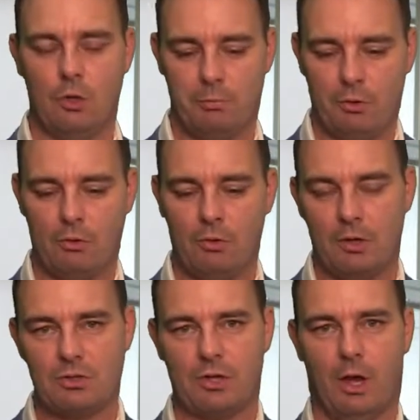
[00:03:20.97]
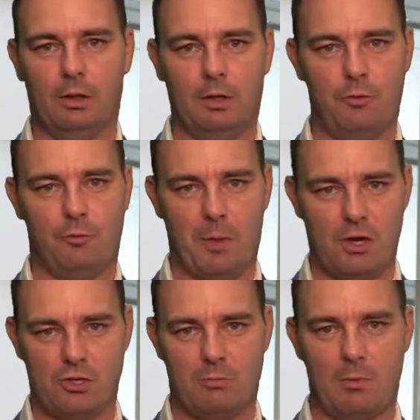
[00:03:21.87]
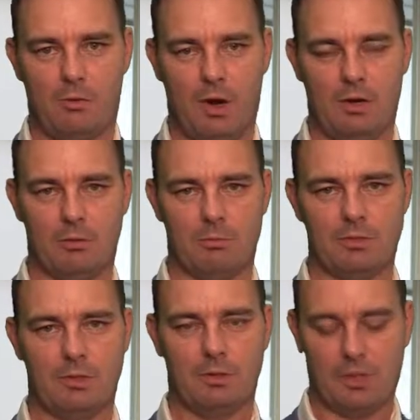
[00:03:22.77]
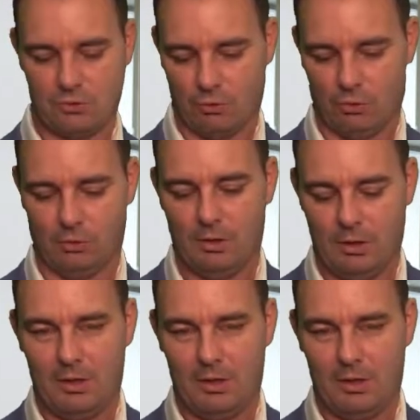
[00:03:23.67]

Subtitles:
You build and sell information memorandums. That's all.